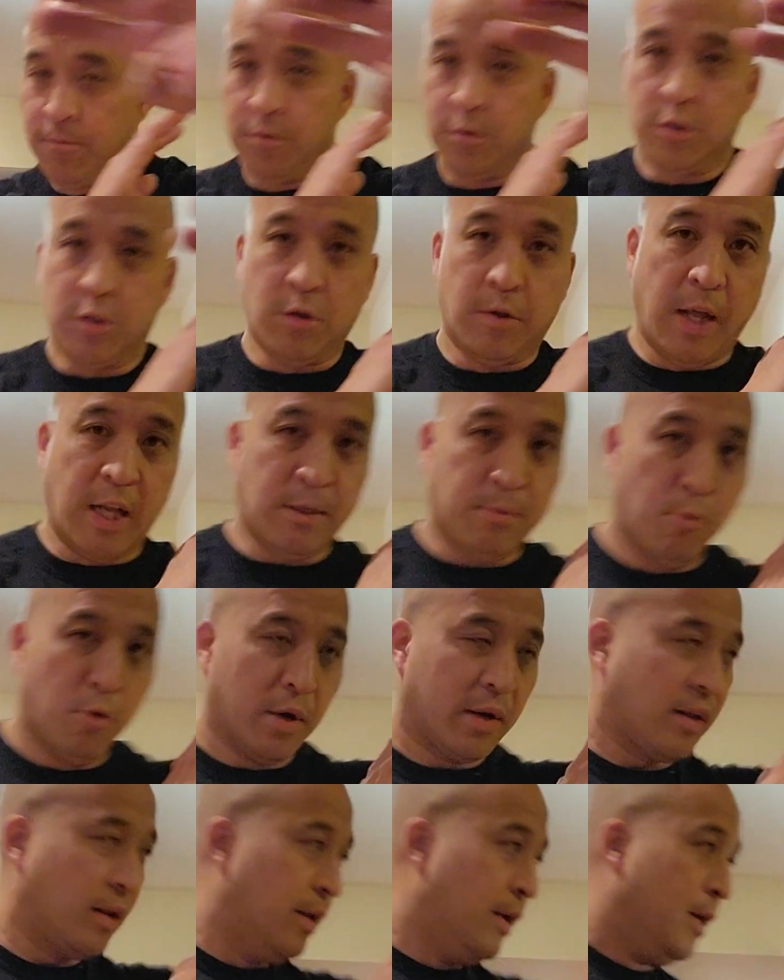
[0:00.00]
So that's more
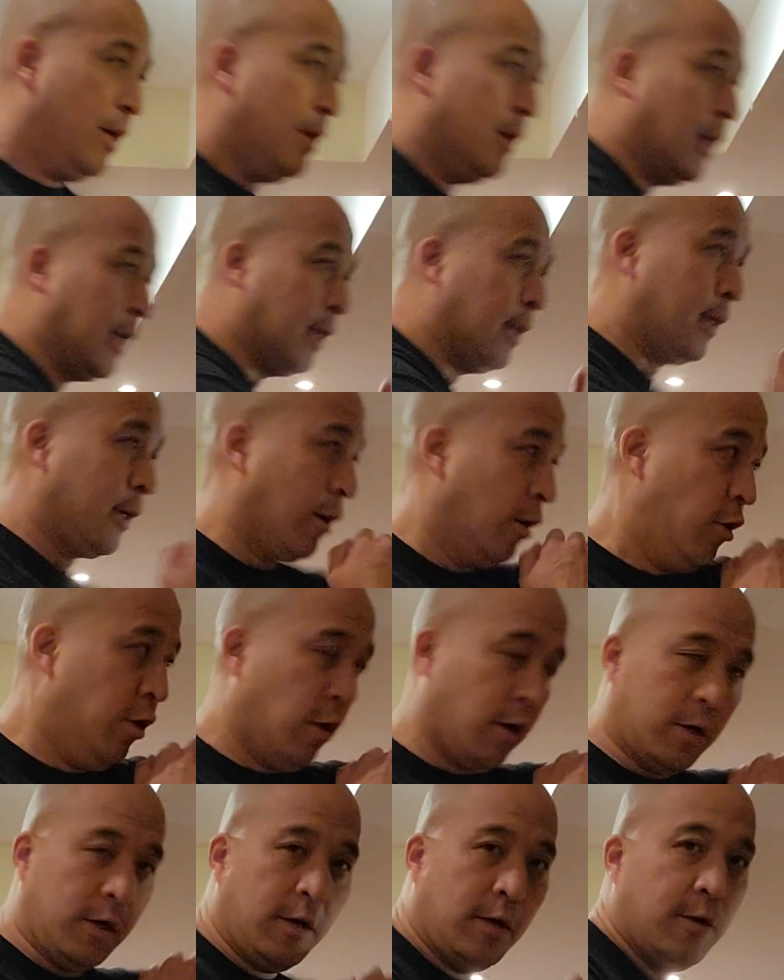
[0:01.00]
like a
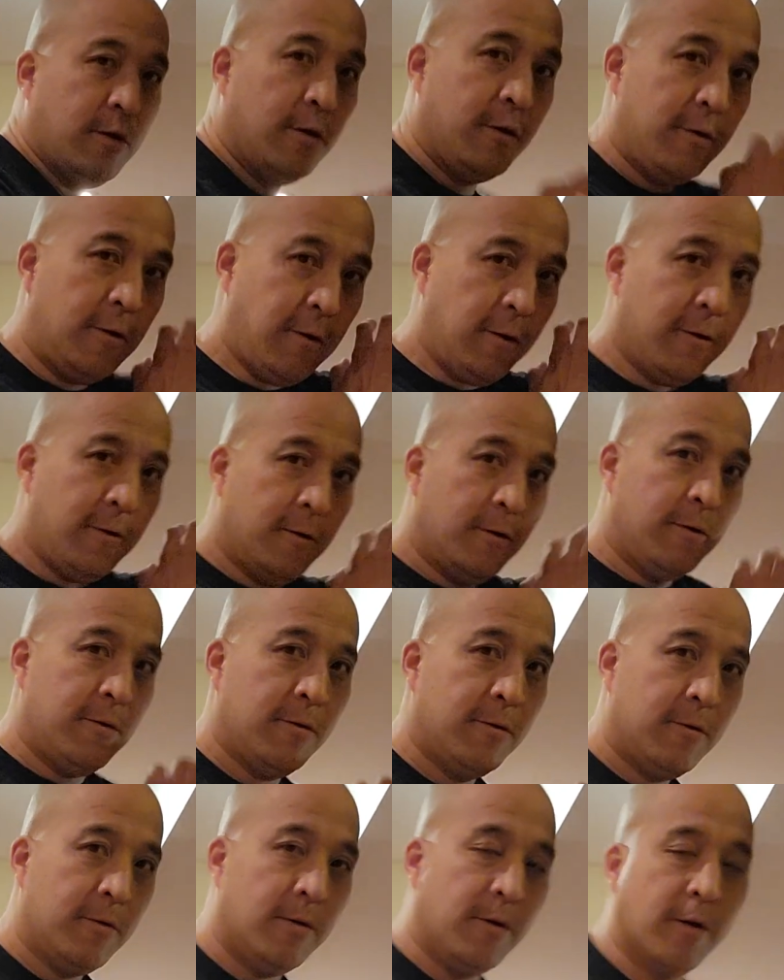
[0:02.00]
hook.
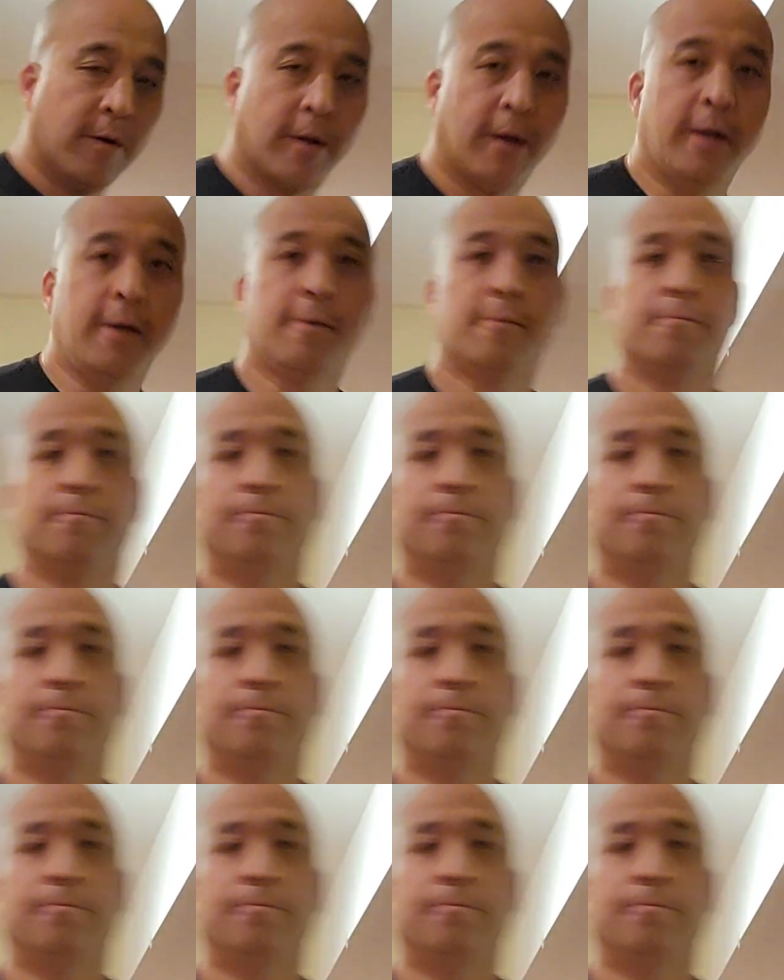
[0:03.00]
Okay.